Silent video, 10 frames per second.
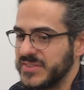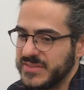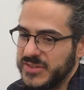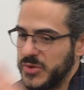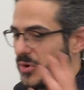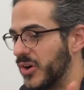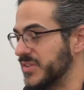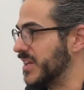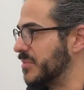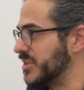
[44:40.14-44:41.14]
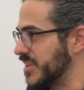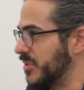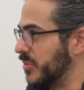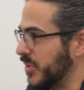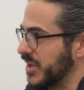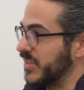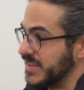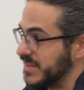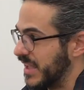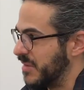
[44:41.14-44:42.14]
to cure Alzheimer's, I'm going to work in
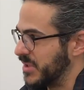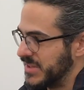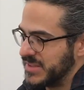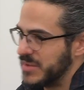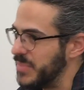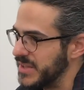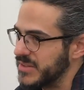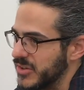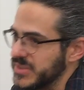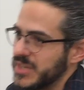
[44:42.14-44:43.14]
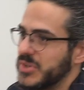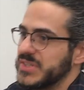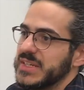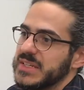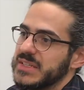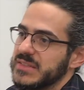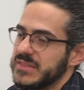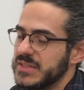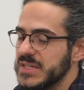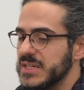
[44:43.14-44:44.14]
this lab because he's the best Alzheimer's
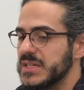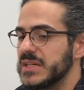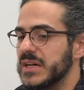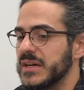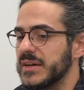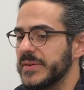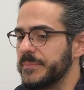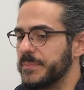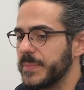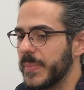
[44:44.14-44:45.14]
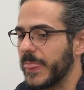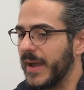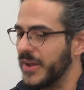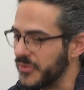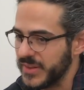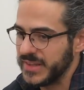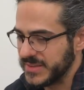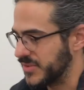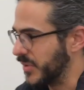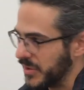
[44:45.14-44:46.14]
scientist. I don't think
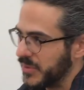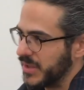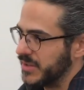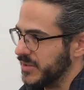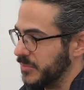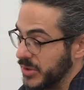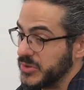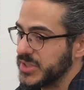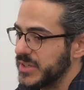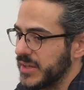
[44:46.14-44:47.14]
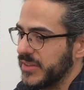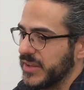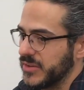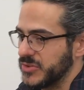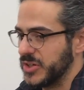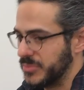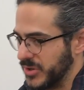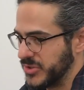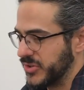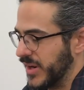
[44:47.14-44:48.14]
that's the right way to approach it. I think you should
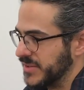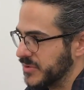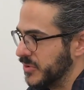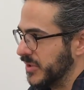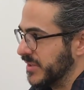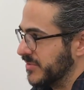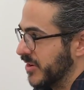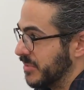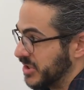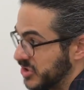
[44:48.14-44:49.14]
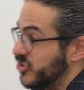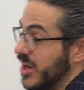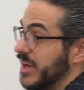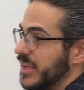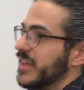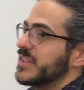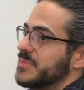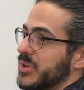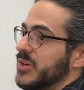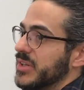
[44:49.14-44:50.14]
approach grad school as very much a training
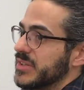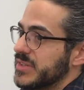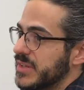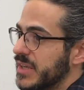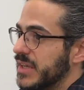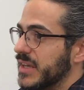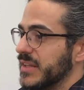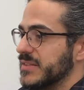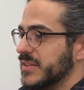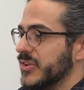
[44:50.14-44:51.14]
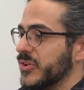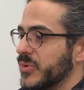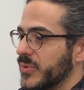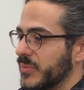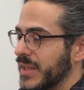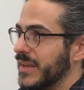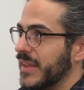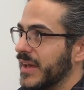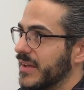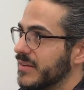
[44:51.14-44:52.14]
experience. And so in
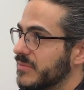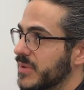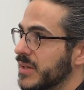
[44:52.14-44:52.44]
that,